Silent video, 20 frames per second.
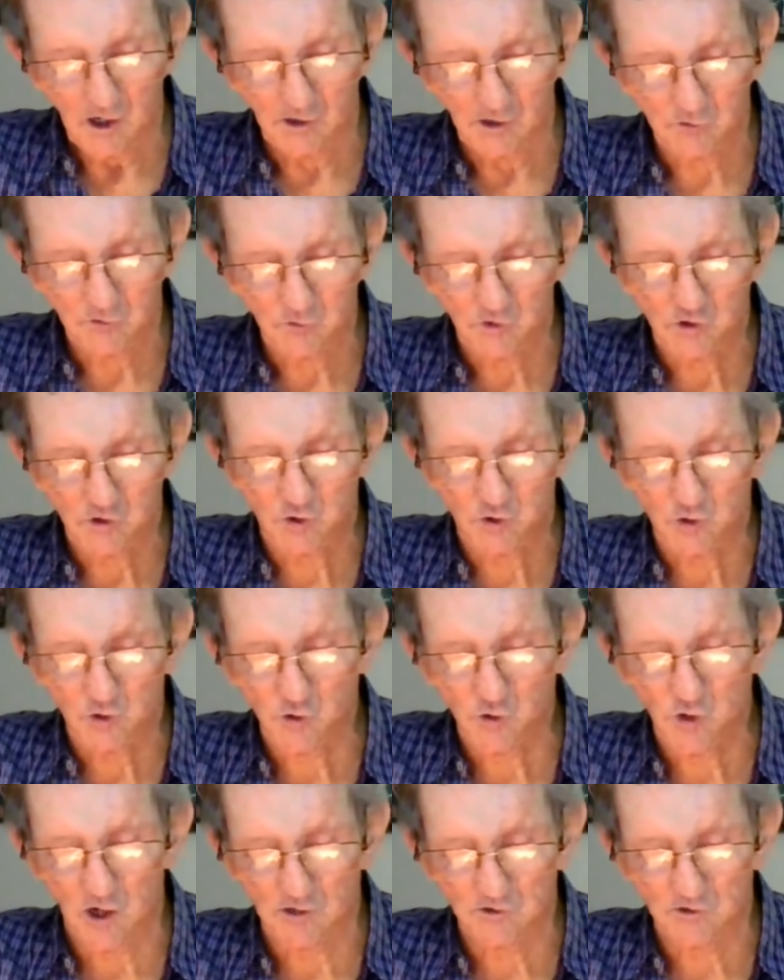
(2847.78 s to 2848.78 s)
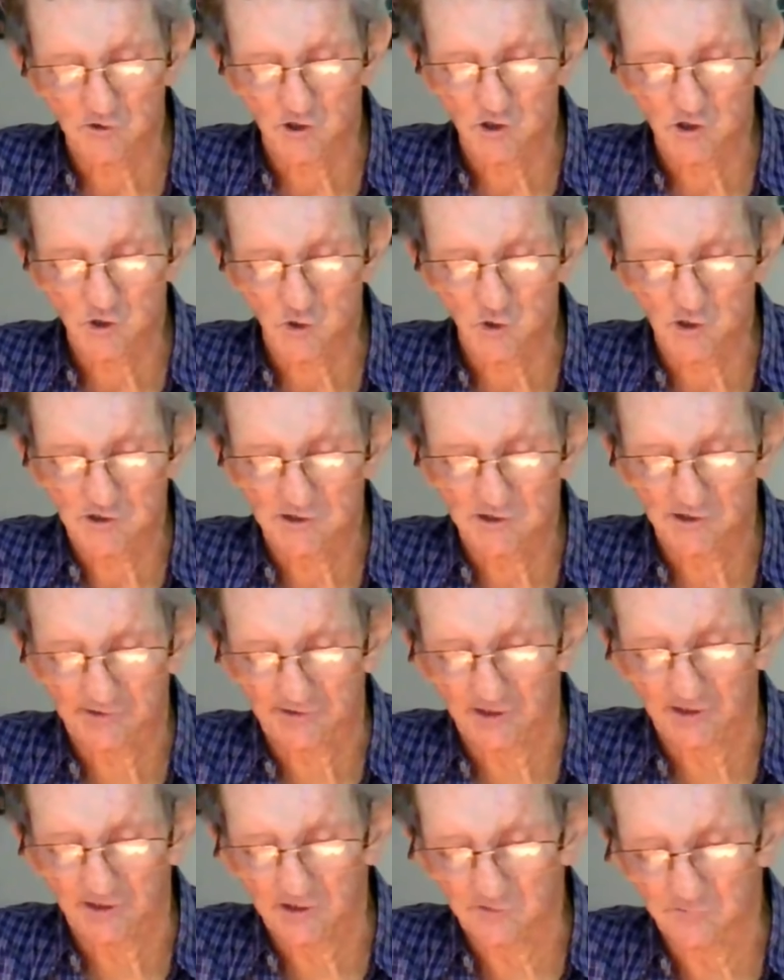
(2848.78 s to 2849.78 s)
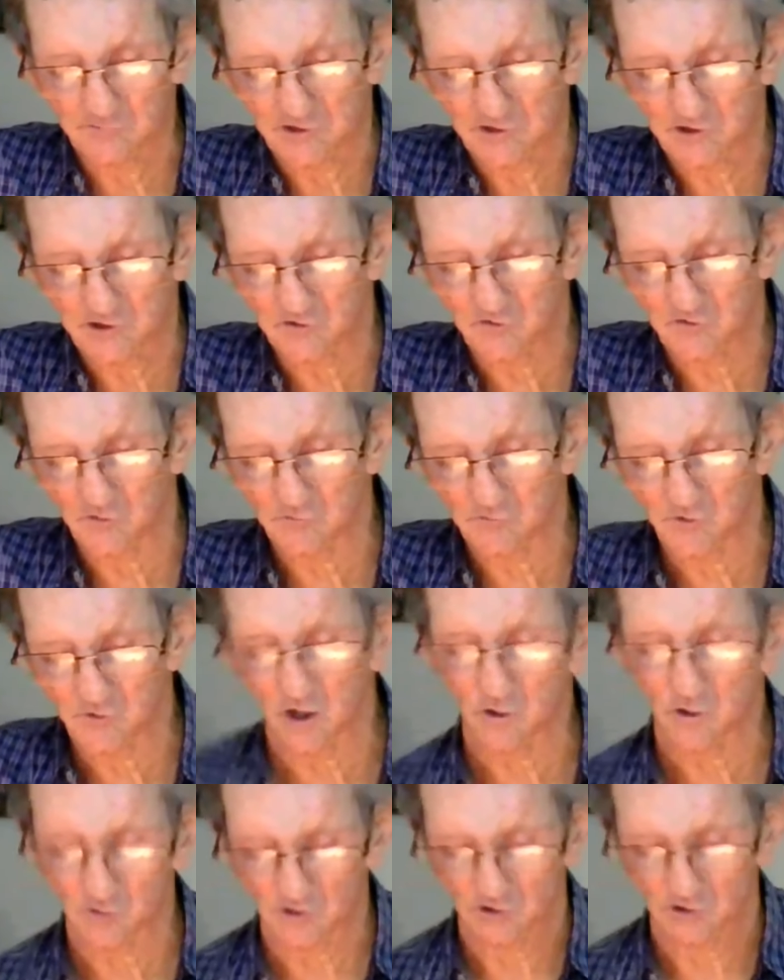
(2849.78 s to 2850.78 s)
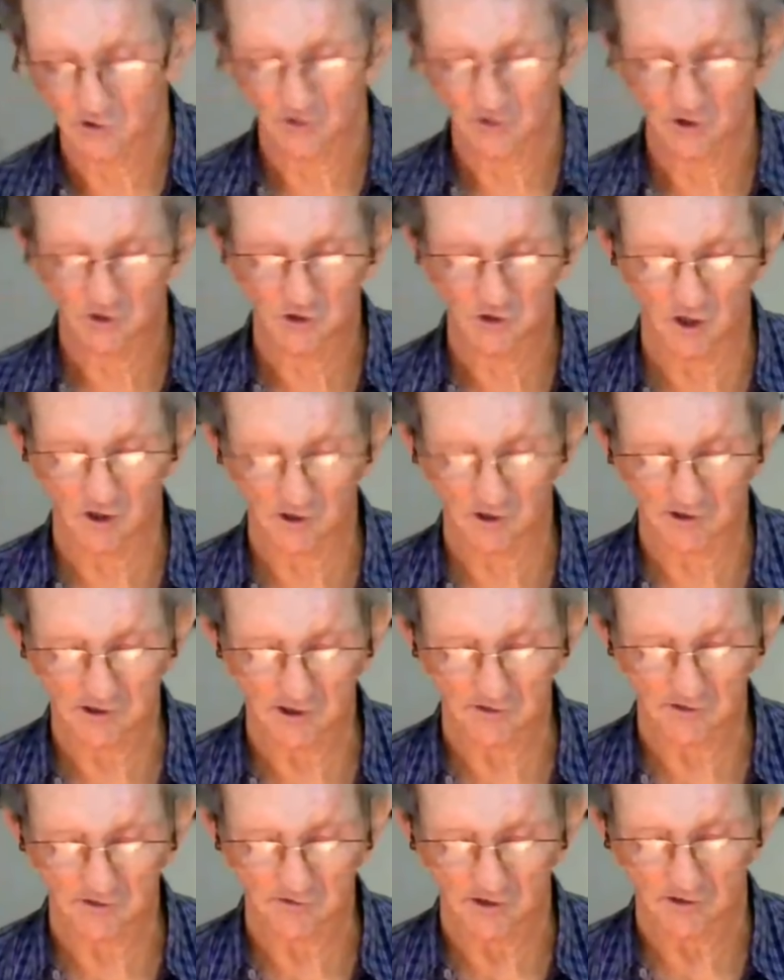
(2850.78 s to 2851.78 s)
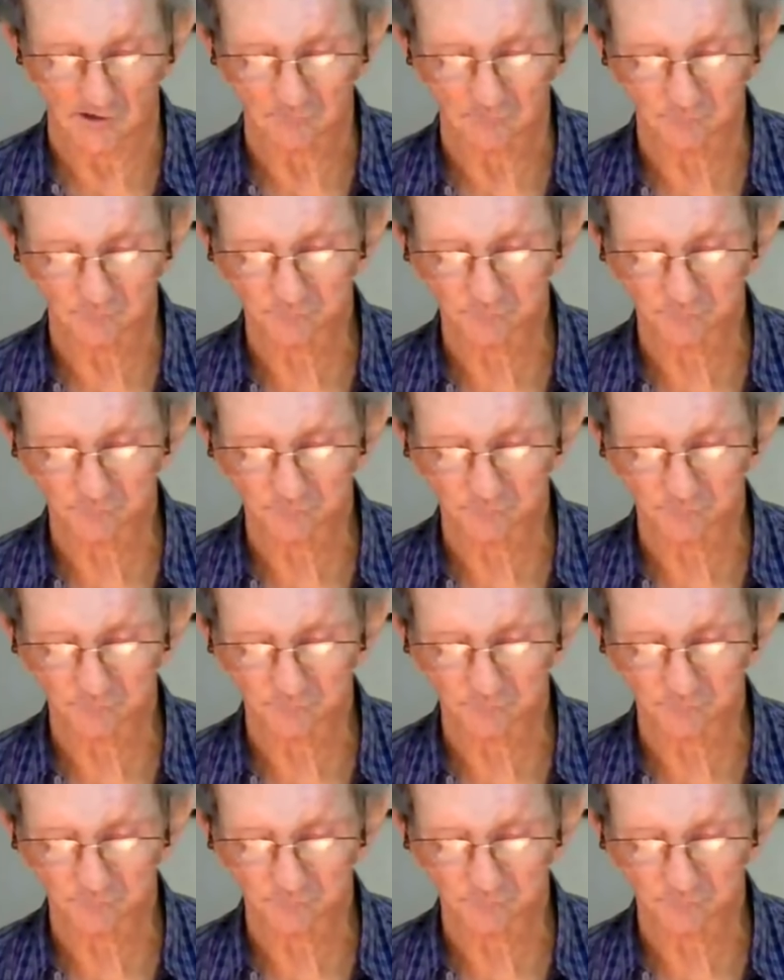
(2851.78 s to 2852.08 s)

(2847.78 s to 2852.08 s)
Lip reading: It was 220 kilometers from Darwin to the target area.